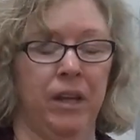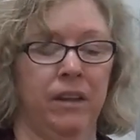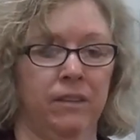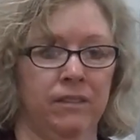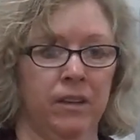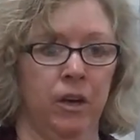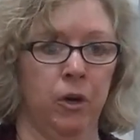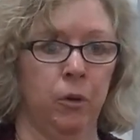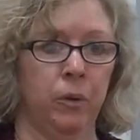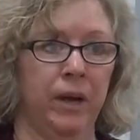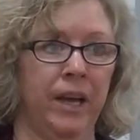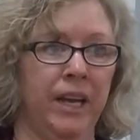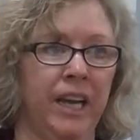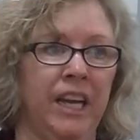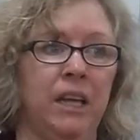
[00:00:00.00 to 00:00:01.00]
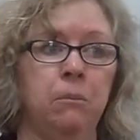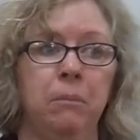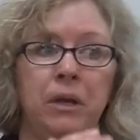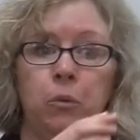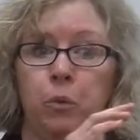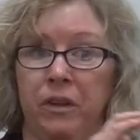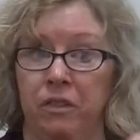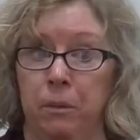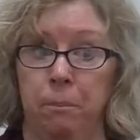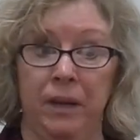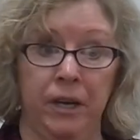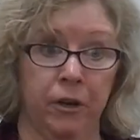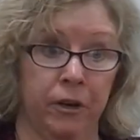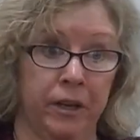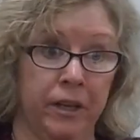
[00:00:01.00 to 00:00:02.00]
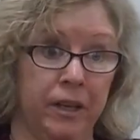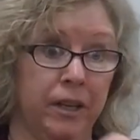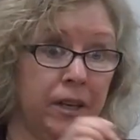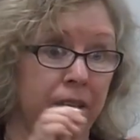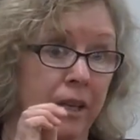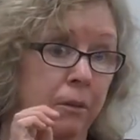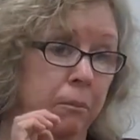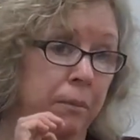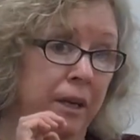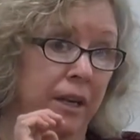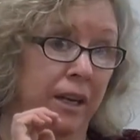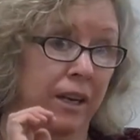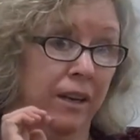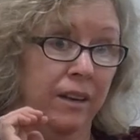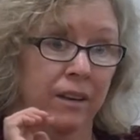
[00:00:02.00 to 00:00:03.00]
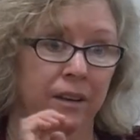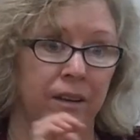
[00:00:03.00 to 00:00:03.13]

And so it can be with a parent, it can be